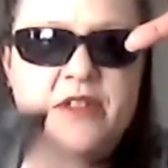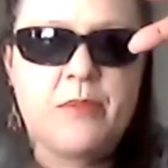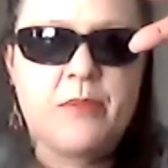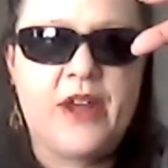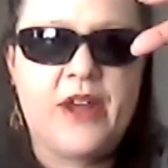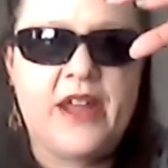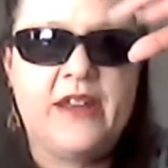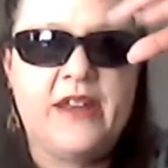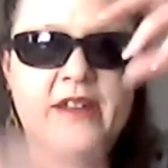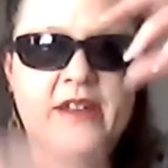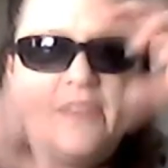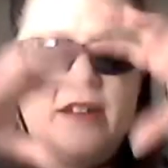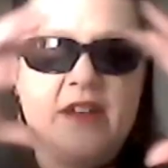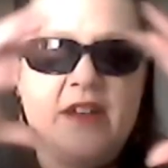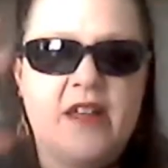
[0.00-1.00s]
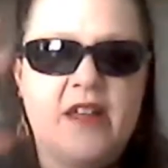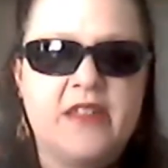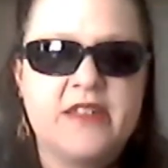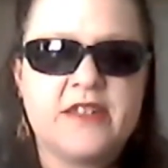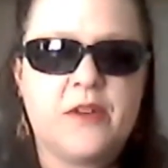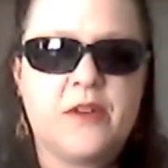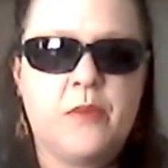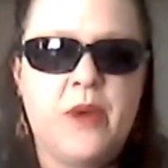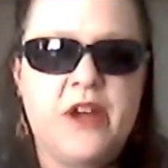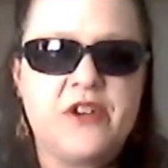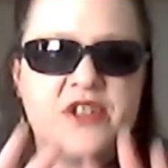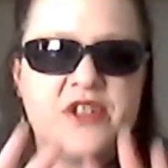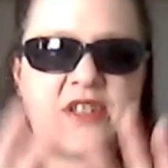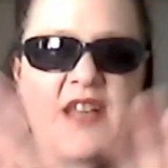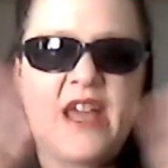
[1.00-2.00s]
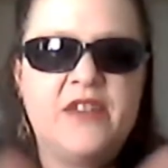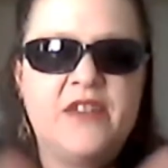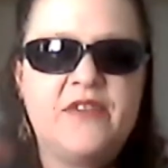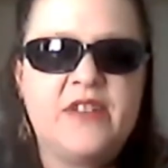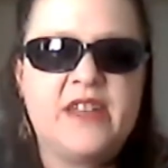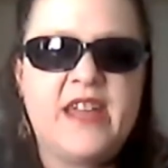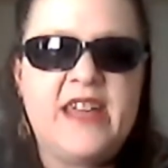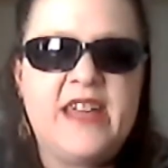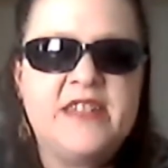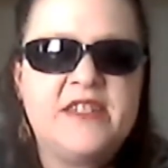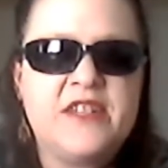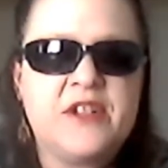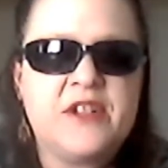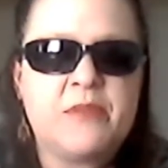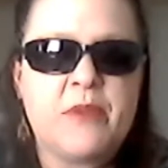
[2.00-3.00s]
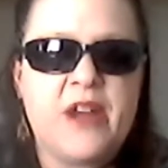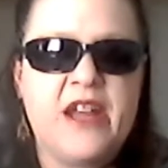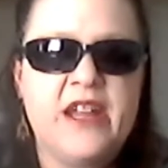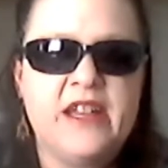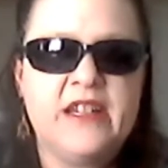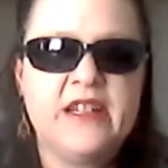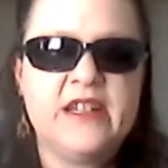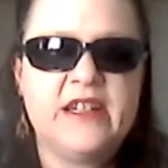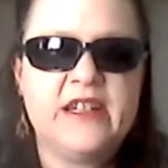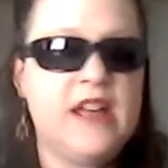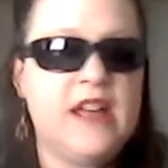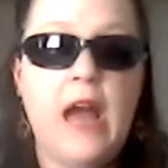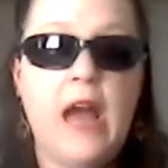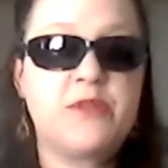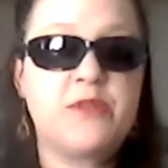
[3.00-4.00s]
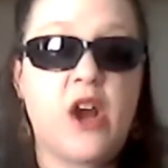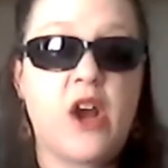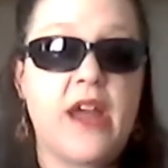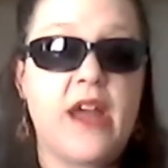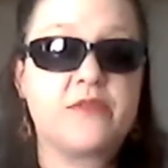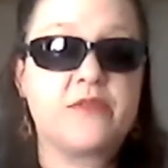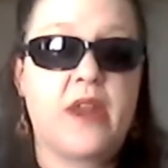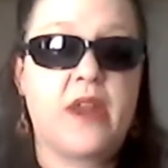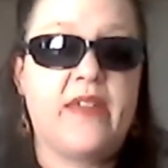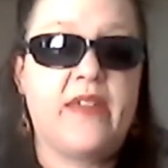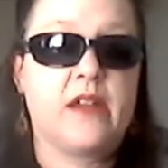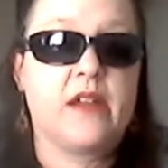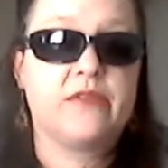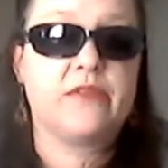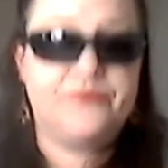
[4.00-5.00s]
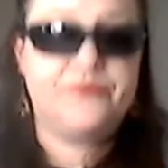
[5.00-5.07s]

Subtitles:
the brain, all these little wires just kind of encasing your brain. I'm sorry, that's what I think of.